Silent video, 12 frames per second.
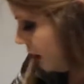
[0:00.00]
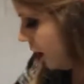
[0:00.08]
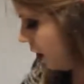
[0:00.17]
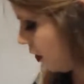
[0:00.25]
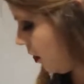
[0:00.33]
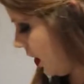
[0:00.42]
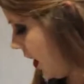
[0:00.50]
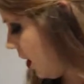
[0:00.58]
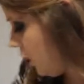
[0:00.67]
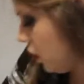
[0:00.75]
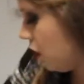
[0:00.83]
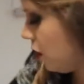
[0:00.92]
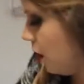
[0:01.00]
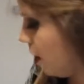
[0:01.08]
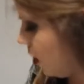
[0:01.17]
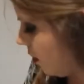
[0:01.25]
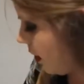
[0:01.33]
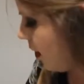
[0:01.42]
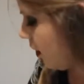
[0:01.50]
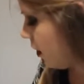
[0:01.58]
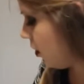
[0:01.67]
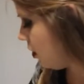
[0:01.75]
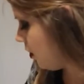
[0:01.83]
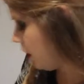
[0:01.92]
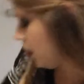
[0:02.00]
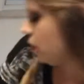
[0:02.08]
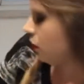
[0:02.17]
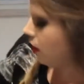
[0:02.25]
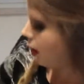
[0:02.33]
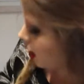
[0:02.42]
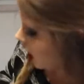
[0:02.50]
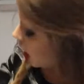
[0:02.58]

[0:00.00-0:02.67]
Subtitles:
You don't want too much flour because you don't want your